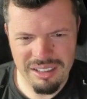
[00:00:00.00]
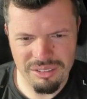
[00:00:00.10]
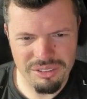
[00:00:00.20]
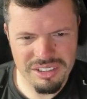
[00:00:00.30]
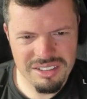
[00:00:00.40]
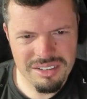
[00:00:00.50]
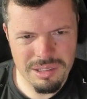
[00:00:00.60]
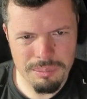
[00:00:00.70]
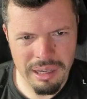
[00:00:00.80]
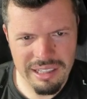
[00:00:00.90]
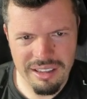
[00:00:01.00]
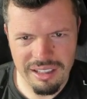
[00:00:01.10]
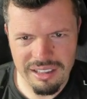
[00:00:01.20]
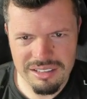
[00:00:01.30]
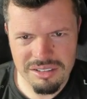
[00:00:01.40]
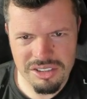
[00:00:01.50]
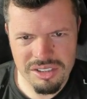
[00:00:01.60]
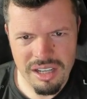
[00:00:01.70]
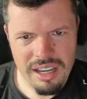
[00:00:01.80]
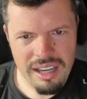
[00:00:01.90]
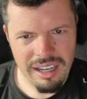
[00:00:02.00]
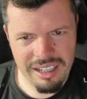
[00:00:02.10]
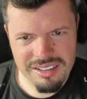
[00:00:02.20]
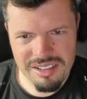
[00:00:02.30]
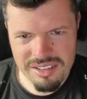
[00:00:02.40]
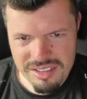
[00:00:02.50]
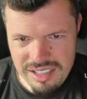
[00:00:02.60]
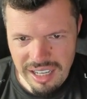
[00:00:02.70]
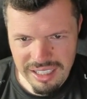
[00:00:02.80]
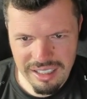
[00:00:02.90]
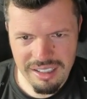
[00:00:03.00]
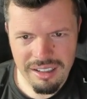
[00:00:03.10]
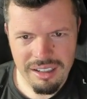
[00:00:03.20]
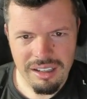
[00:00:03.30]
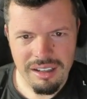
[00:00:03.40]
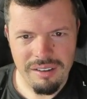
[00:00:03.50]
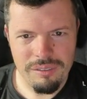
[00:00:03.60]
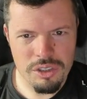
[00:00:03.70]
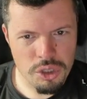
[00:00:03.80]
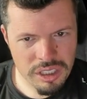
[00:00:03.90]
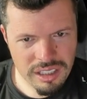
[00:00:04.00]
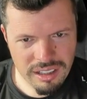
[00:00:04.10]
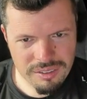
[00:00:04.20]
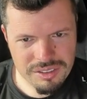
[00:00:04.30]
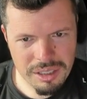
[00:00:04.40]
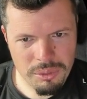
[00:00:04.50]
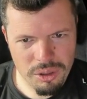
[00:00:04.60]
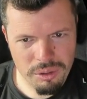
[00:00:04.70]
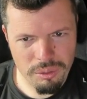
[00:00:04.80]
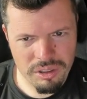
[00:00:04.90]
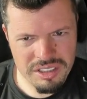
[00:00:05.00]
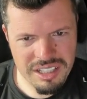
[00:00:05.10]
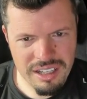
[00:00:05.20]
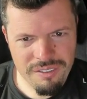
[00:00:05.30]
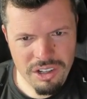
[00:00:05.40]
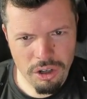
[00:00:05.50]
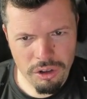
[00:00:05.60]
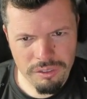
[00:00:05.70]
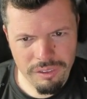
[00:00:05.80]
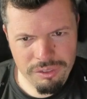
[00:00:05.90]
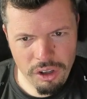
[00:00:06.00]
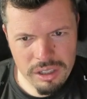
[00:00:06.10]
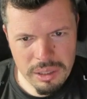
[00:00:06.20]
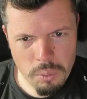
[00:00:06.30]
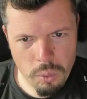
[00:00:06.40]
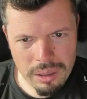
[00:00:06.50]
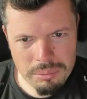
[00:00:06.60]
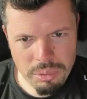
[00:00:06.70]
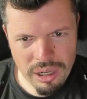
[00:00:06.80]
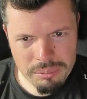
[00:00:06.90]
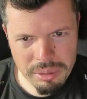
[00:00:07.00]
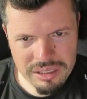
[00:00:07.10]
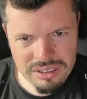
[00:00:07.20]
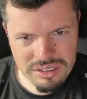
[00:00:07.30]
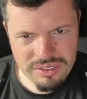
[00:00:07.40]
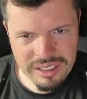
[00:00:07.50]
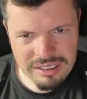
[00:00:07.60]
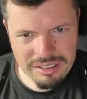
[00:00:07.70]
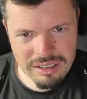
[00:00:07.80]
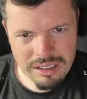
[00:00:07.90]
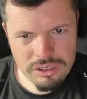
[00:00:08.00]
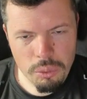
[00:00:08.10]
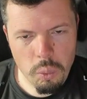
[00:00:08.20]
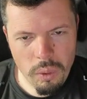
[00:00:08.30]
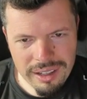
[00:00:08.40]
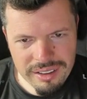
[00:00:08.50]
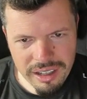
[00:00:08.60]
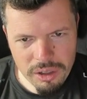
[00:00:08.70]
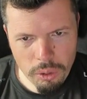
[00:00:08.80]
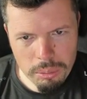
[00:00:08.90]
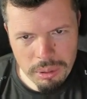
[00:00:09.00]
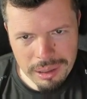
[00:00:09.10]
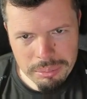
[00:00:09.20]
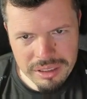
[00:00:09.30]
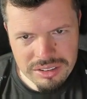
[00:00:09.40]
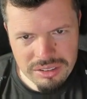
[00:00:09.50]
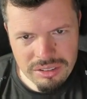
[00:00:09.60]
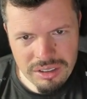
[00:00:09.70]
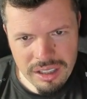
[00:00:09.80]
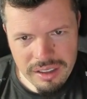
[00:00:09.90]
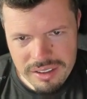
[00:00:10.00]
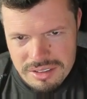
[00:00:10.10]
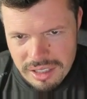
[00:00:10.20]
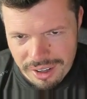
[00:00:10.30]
panel. This is the main thing that's just, it's insane. During the lifetime hardware warranty, even if only one bright pixel is found, so one dead or bright pixel, this